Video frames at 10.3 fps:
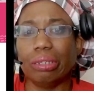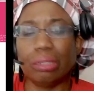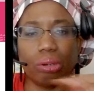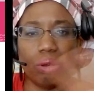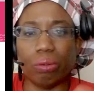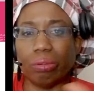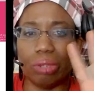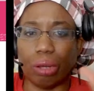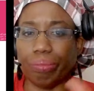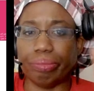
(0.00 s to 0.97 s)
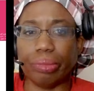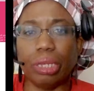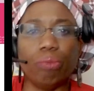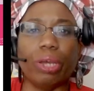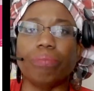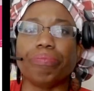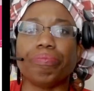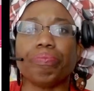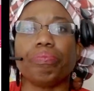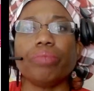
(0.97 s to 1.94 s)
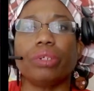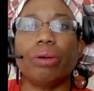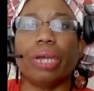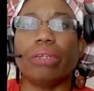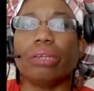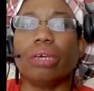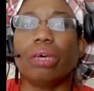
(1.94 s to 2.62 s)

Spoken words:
So no. Anyway. All right.